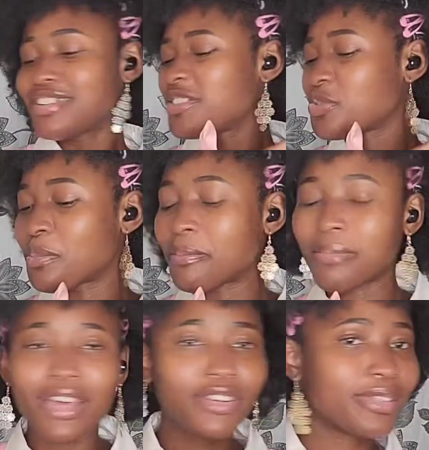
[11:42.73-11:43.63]
No
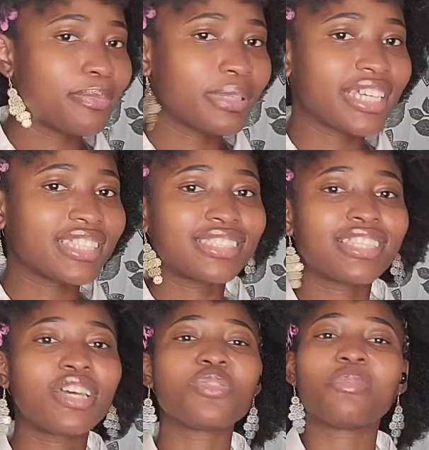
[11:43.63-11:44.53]
matter the place,
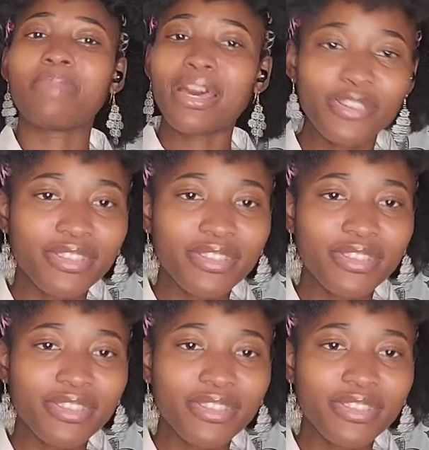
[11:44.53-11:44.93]
no matter